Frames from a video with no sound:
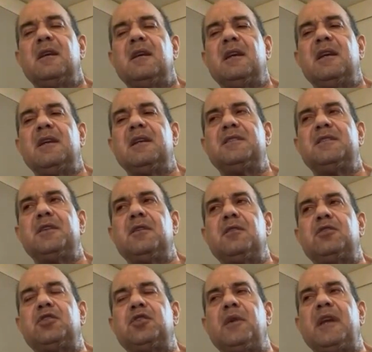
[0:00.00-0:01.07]
is
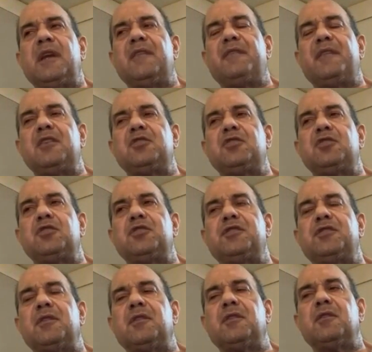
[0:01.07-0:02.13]
two and a half
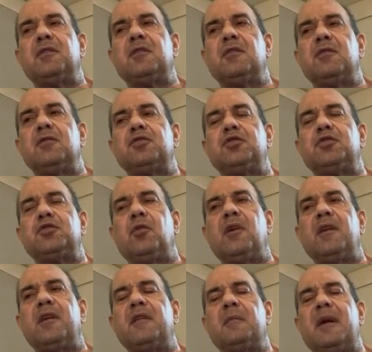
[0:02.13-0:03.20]
inches
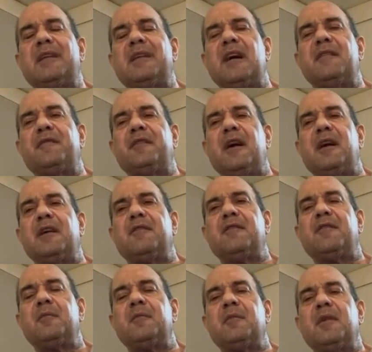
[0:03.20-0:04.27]
shorter than my left leg.
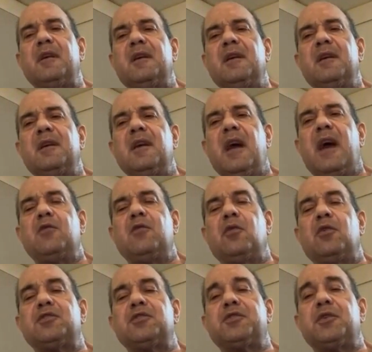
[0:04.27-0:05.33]
From, and
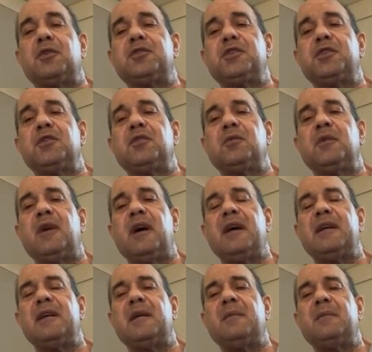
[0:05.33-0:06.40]
also too,
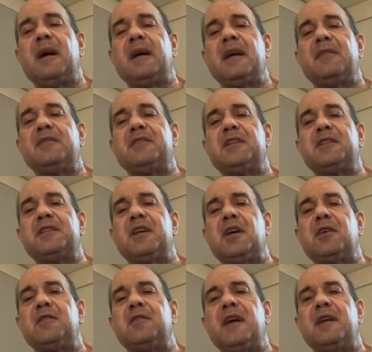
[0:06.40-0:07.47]
I, I have to tell
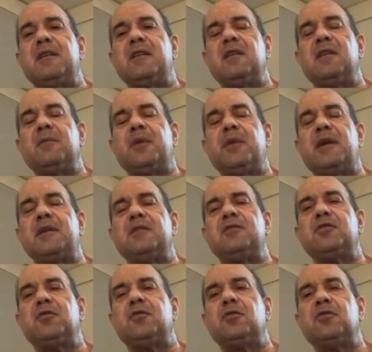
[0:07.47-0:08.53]
you that
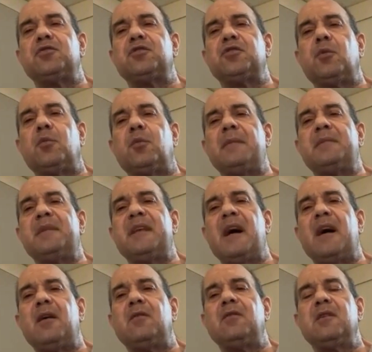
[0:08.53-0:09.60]
prednisone also wiped
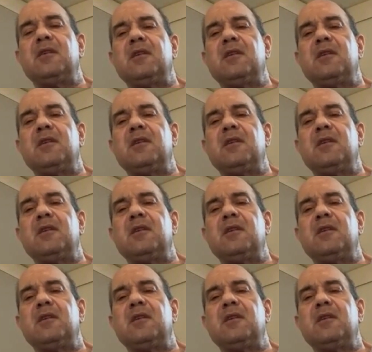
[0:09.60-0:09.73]
out